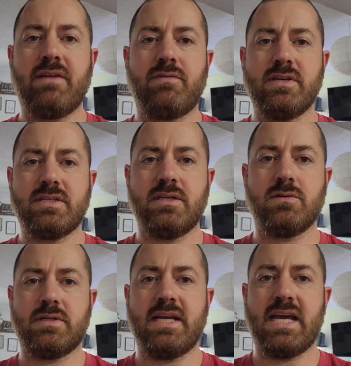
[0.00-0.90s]
every
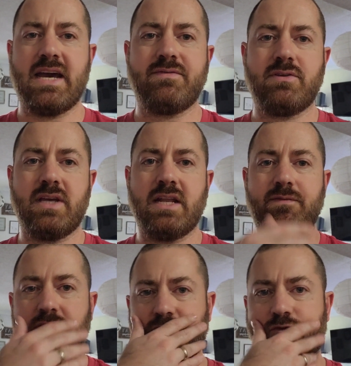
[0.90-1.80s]
single day after that
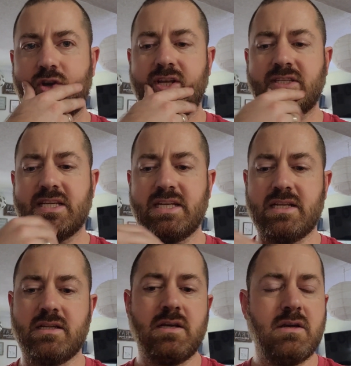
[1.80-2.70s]
if it's Fritz, and
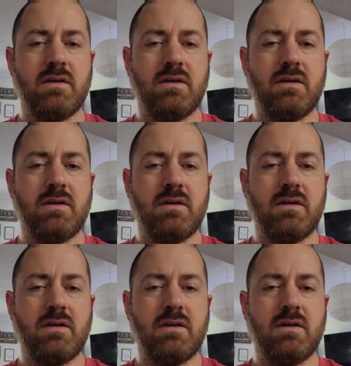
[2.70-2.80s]
then